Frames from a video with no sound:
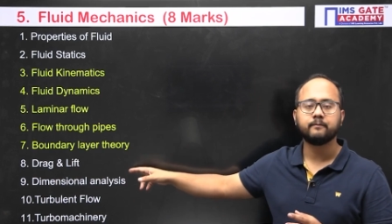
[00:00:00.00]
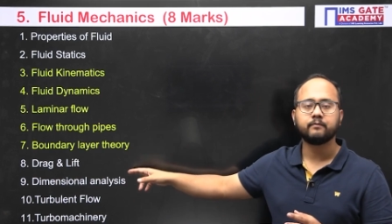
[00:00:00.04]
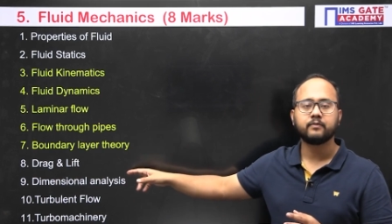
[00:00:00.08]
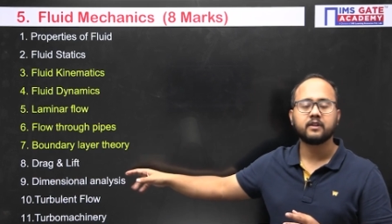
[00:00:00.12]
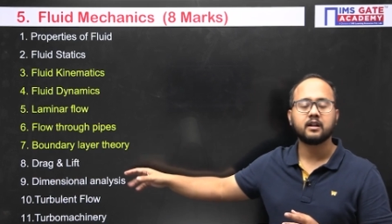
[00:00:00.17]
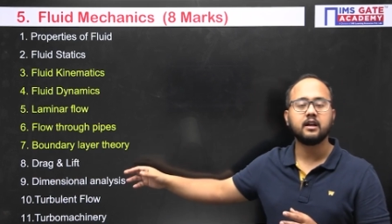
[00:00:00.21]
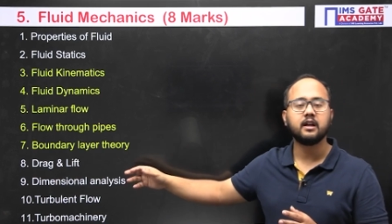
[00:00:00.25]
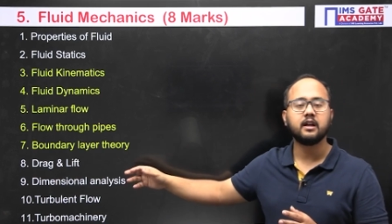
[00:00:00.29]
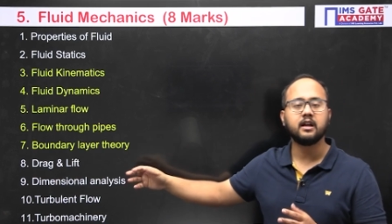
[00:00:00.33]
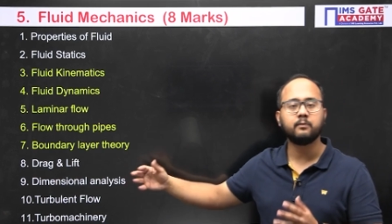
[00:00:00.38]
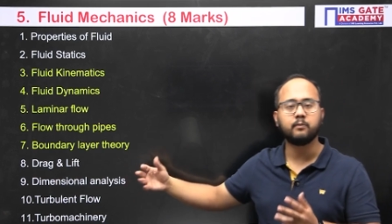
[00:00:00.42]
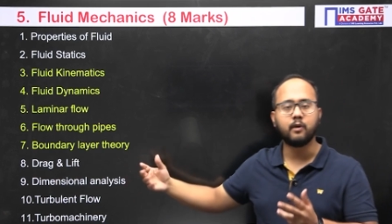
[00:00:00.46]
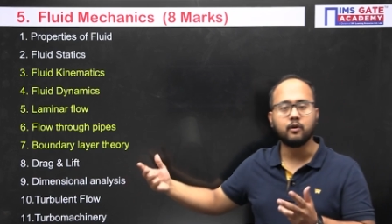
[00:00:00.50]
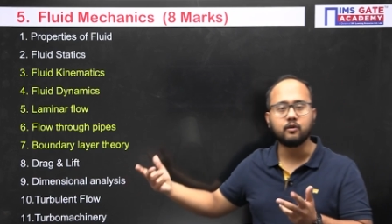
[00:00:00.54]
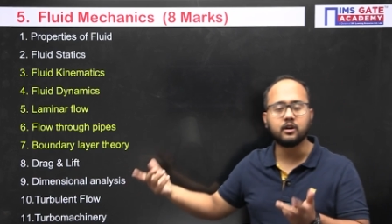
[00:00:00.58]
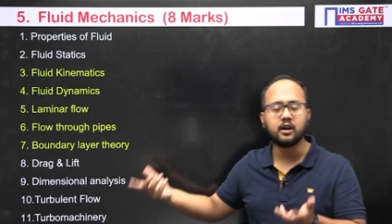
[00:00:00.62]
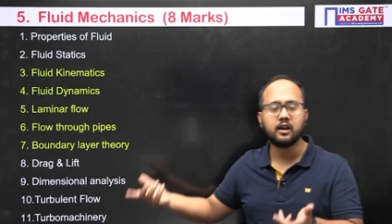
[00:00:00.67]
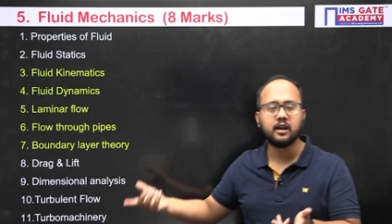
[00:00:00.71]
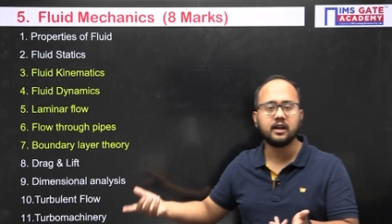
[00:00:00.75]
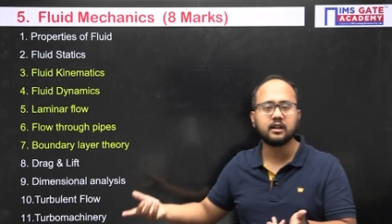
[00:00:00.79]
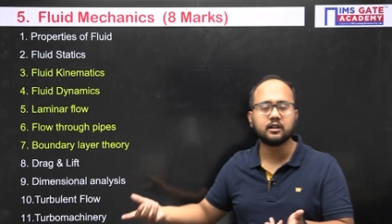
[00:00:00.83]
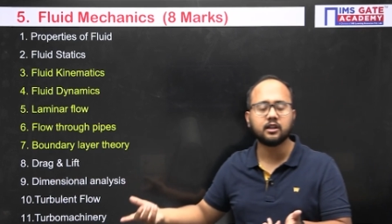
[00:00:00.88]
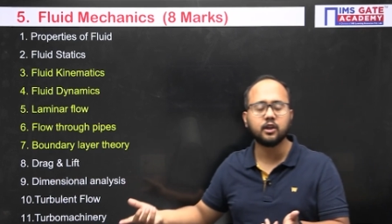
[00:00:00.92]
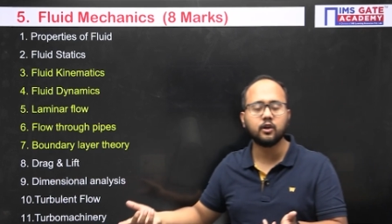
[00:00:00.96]
In boundary
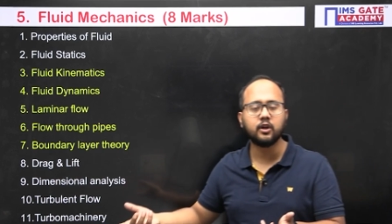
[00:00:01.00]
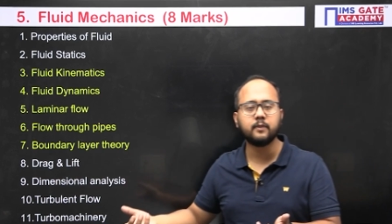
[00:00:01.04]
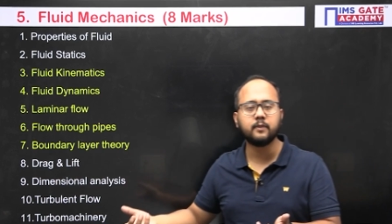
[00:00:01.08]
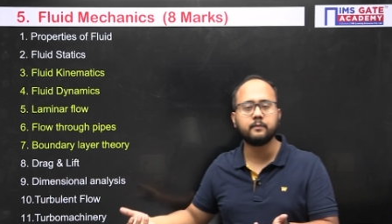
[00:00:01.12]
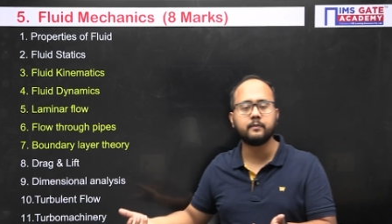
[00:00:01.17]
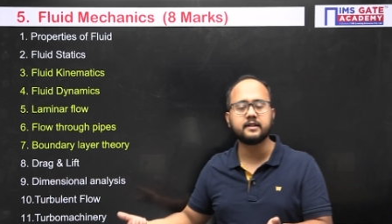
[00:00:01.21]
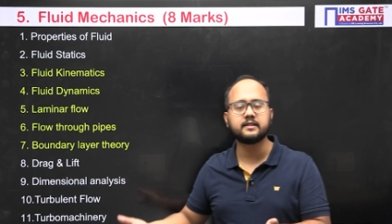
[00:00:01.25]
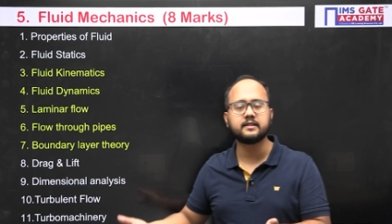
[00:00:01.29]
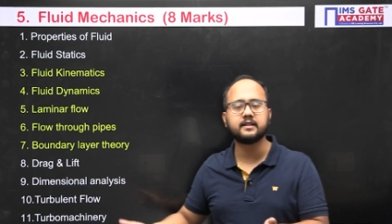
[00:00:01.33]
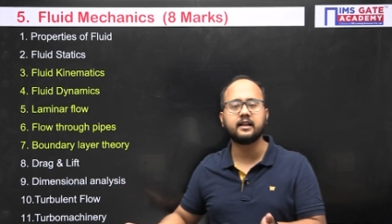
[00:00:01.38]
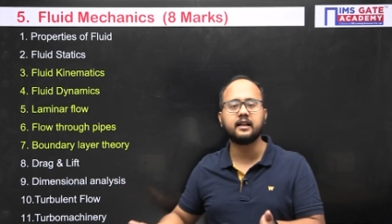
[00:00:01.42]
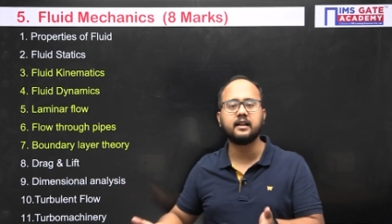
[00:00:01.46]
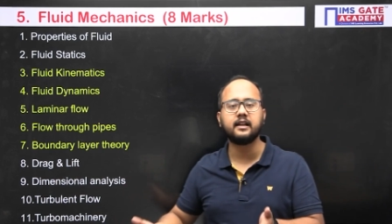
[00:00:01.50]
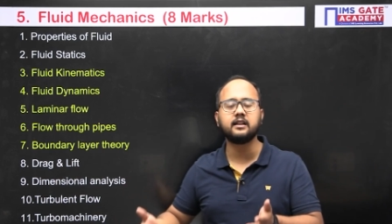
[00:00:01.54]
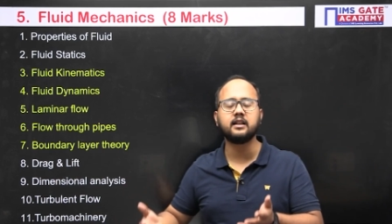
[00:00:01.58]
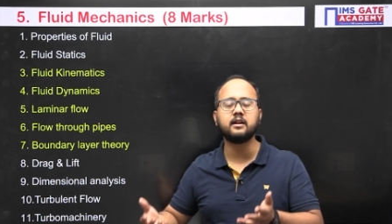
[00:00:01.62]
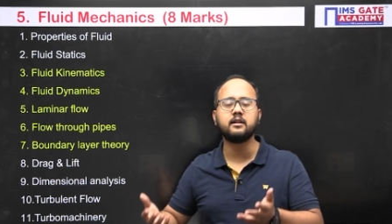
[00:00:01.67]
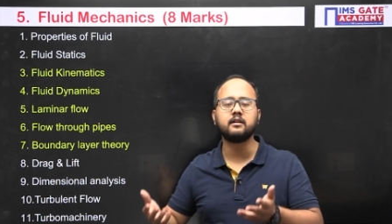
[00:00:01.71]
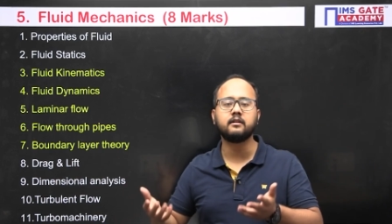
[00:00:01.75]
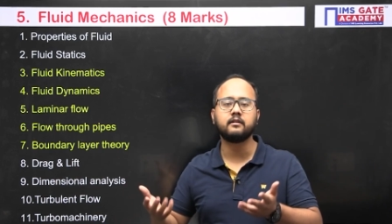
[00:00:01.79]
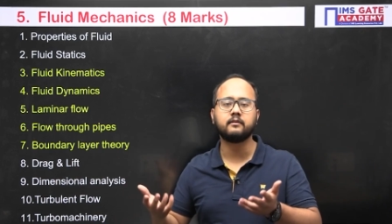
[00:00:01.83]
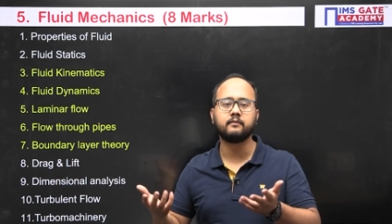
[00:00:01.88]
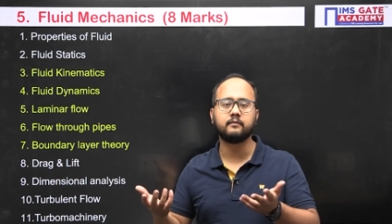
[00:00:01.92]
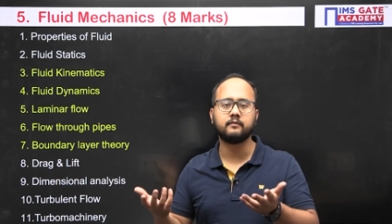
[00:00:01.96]
layer theory, basically the
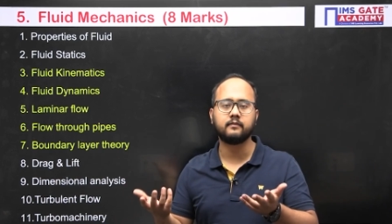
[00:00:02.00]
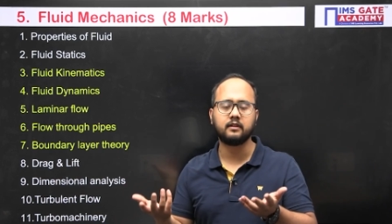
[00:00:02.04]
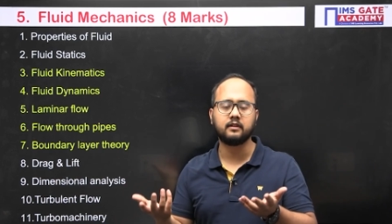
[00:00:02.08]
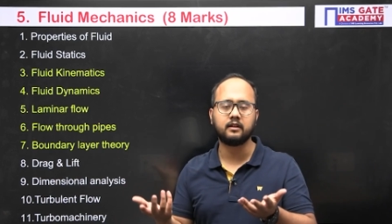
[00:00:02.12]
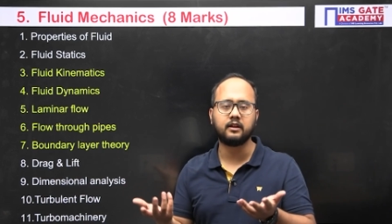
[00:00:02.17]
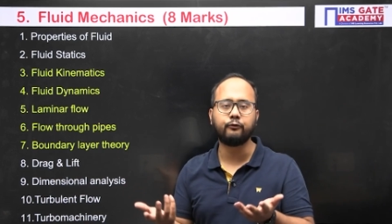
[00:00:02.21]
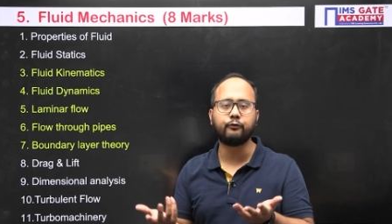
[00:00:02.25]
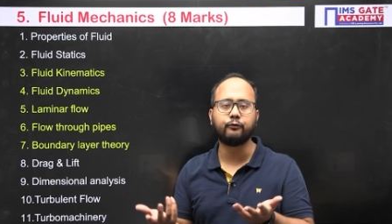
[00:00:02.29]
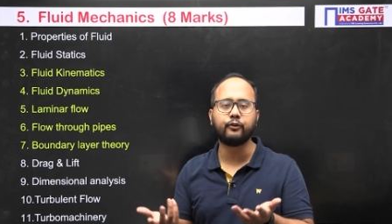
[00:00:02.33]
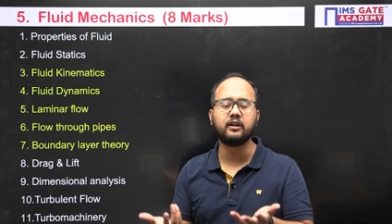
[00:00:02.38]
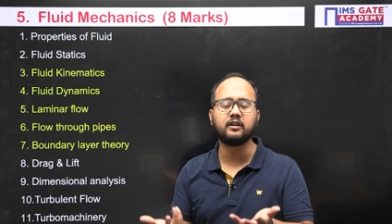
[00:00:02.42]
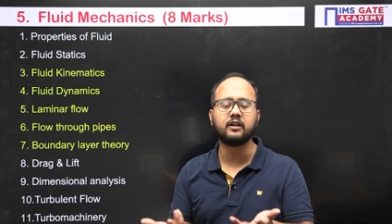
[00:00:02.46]
different